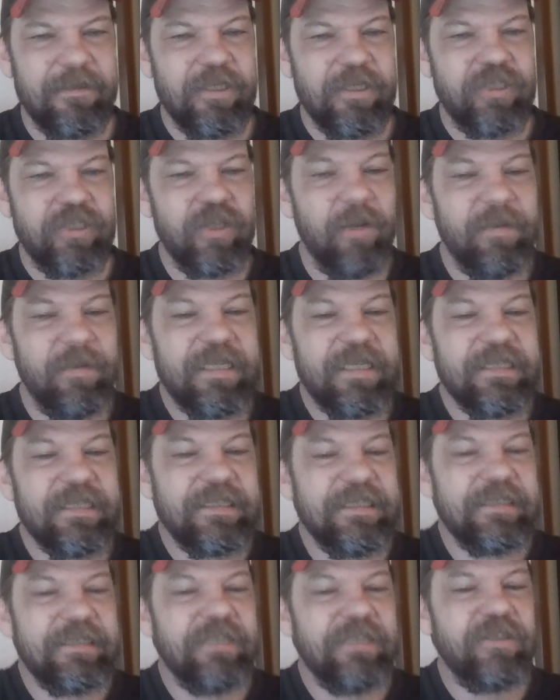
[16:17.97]
So, but this
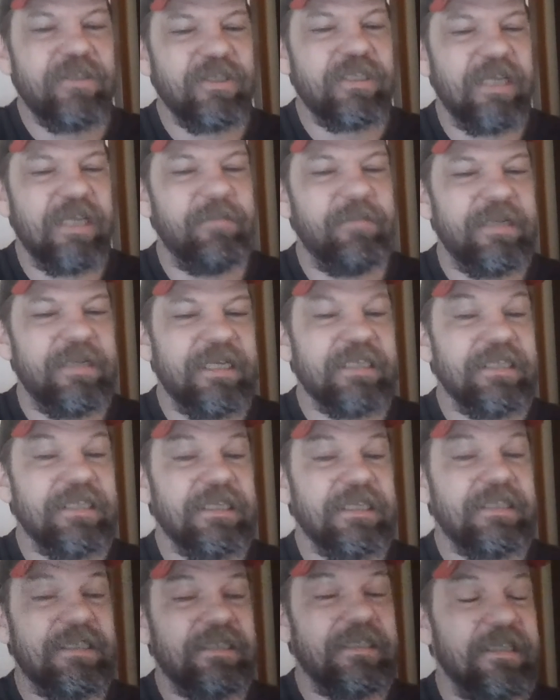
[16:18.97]
is interesting because
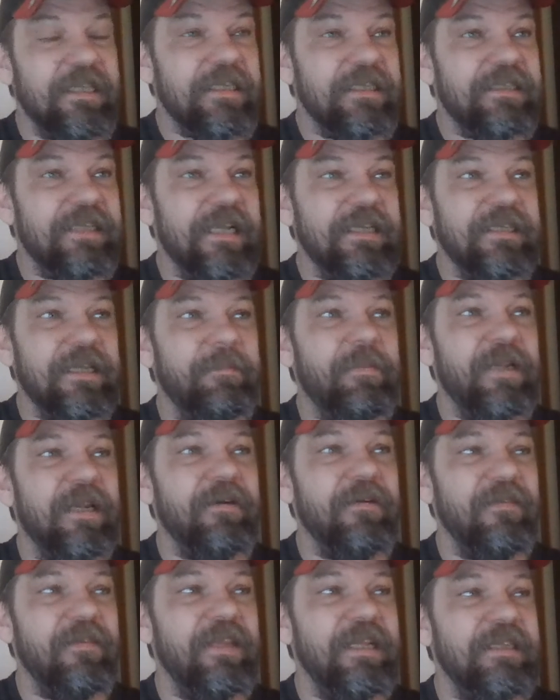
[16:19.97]
this sets up
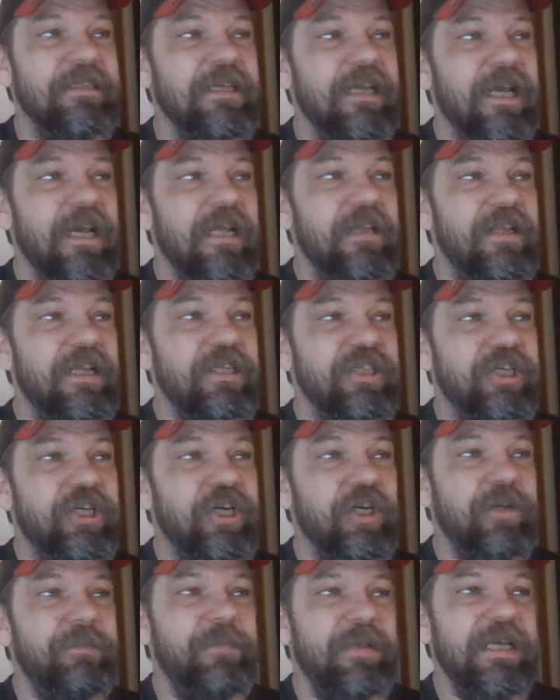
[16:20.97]
this
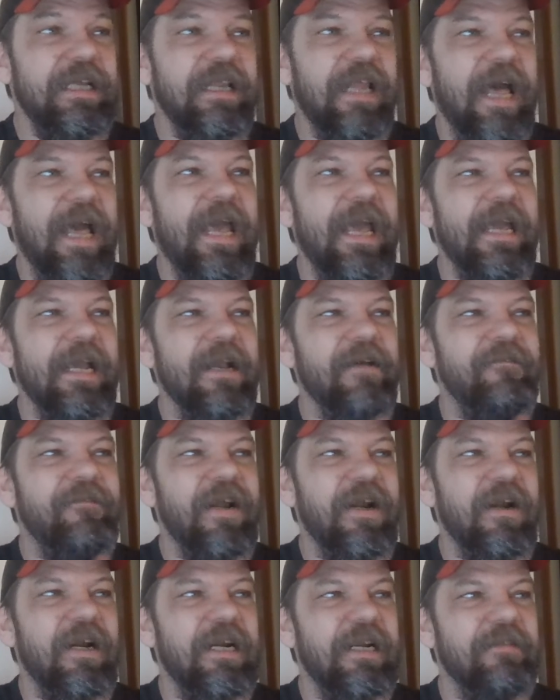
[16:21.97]
could be like a
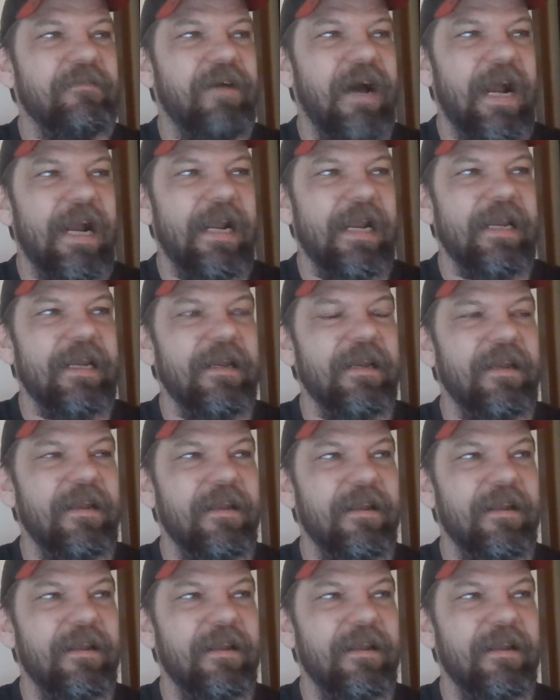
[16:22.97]
very divided.